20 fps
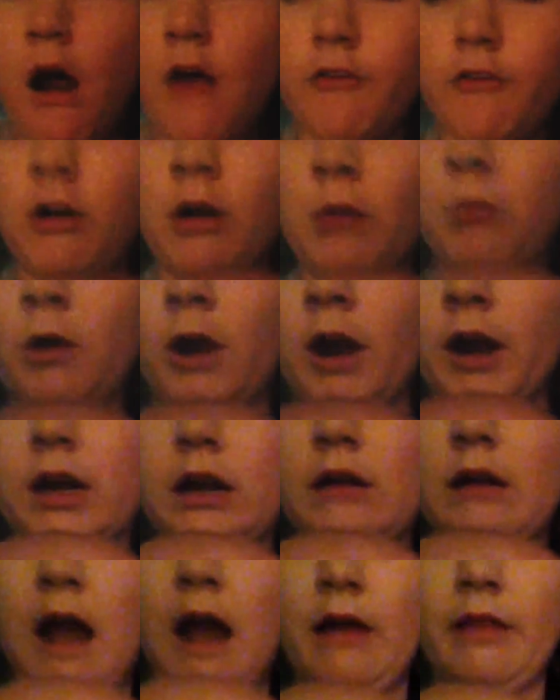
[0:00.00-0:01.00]
from work
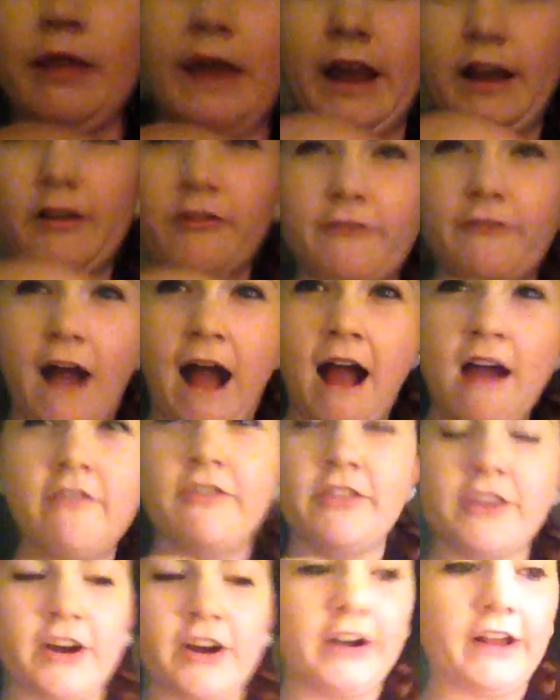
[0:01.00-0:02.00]
around like
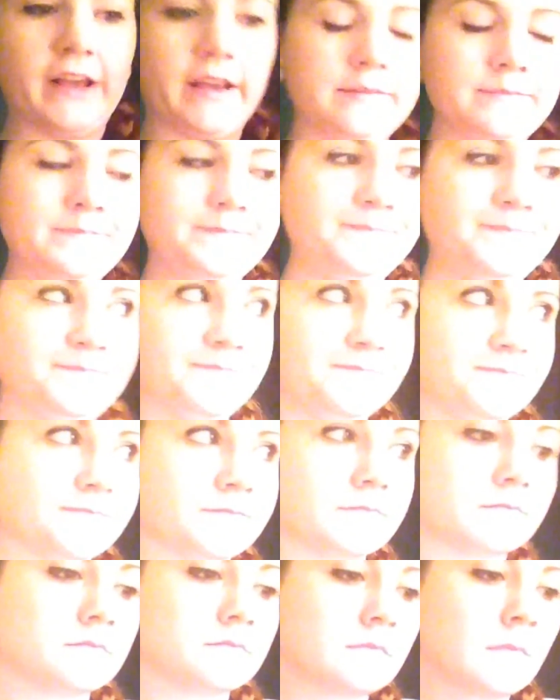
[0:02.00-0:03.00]
5:30,
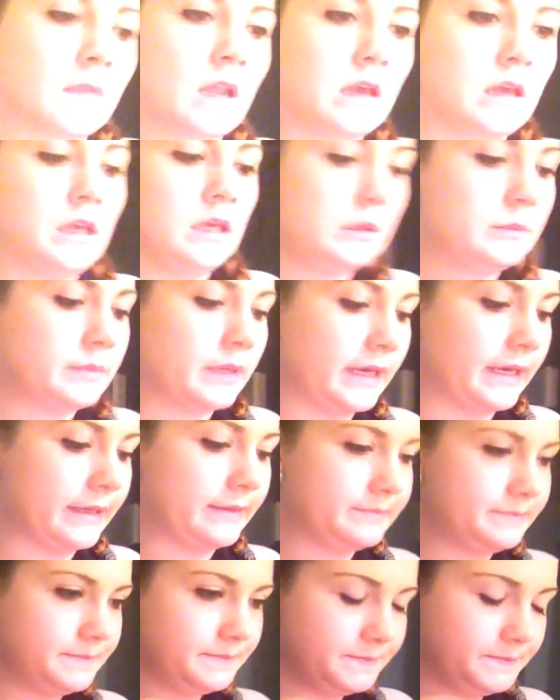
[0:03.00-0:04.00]

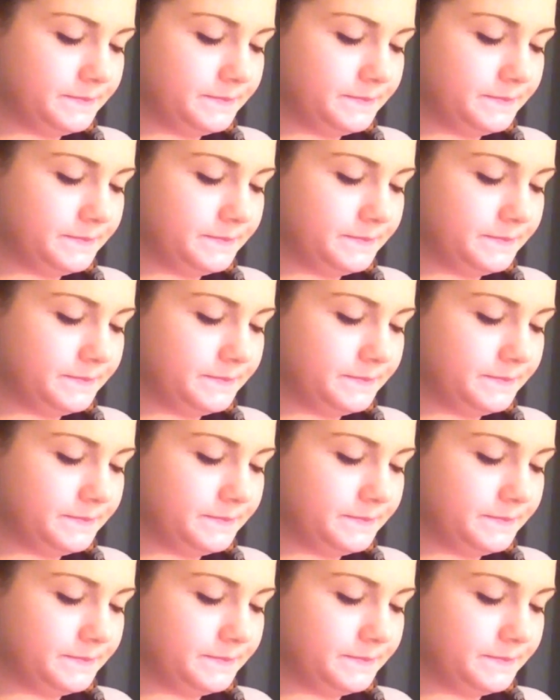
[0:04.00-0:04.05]
but